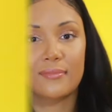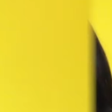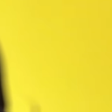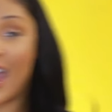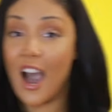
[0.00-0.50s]

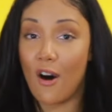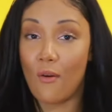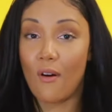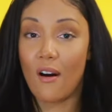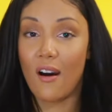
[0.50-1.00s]
Now,
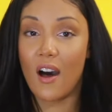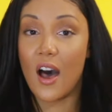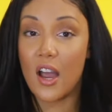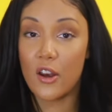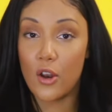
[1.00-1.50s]

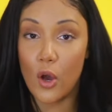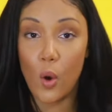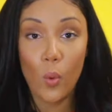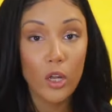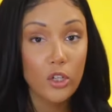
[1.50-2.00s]
I
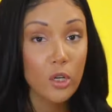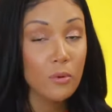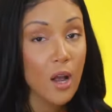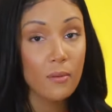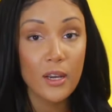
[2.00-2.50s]
know what you're
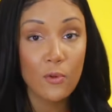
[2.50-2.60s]
probably